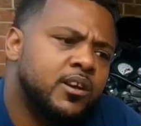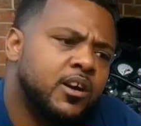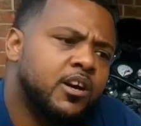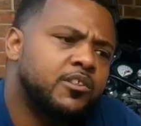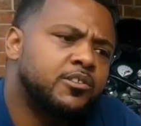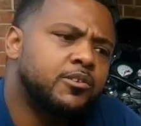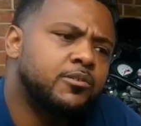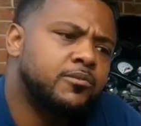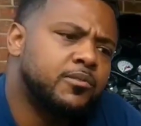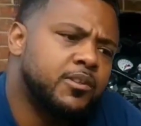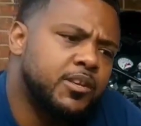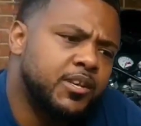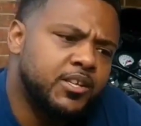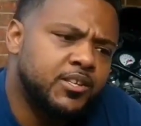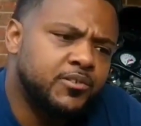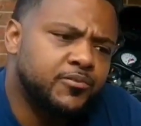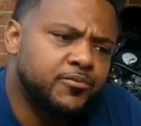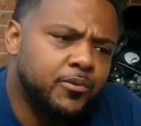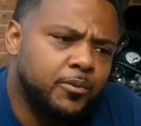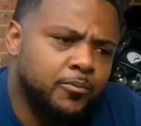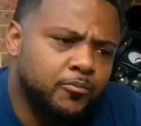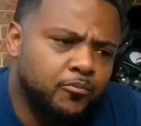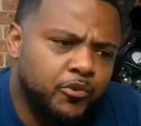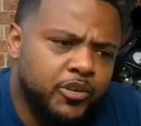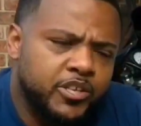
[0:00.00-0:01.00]
other things
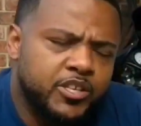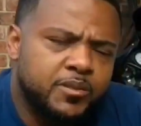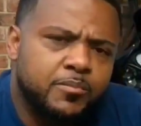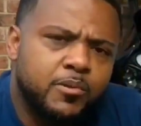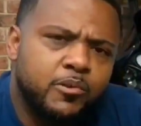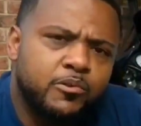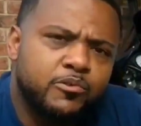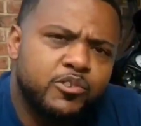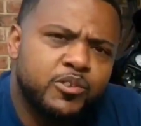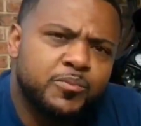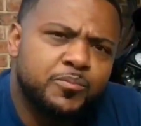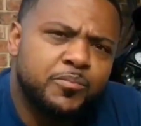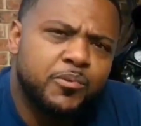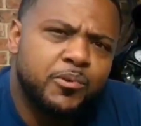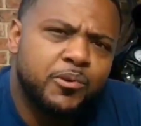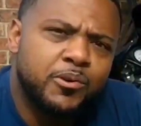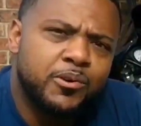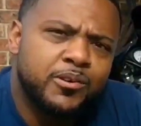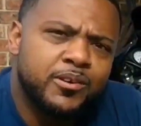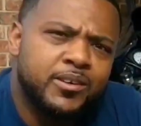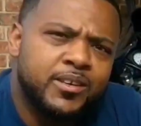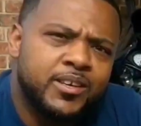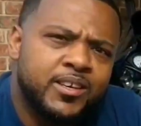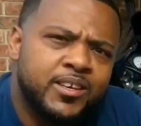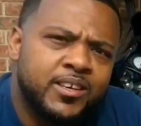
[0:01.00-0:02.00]
from Rick's Motorsport
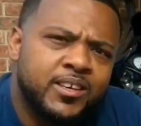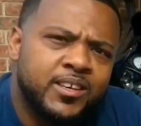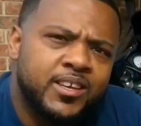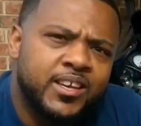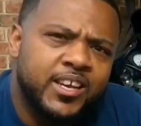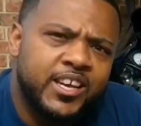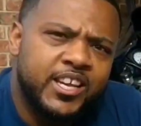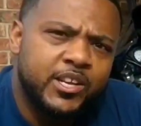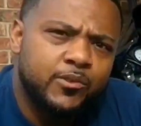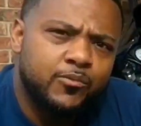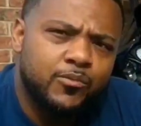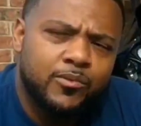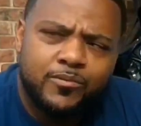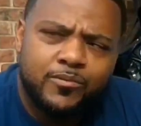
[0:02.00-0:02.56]
in the